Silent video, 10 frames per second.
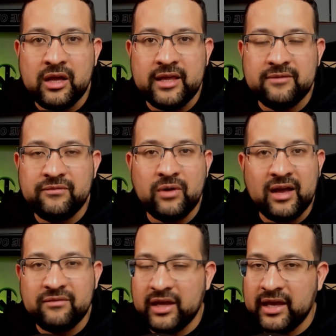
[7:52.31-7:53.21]
If you
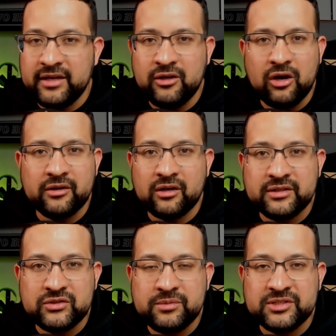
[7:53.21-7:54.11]
have any another
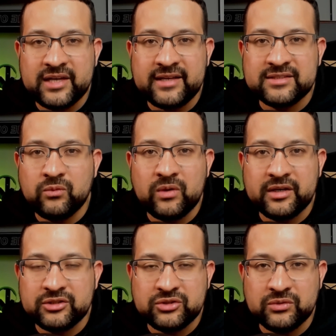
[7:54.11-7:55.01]
subjects you
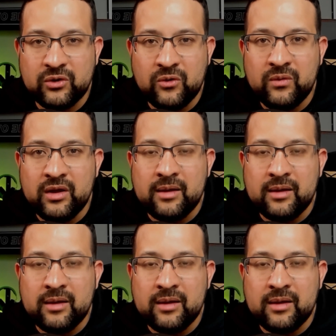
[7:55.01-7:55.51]
wanted to know,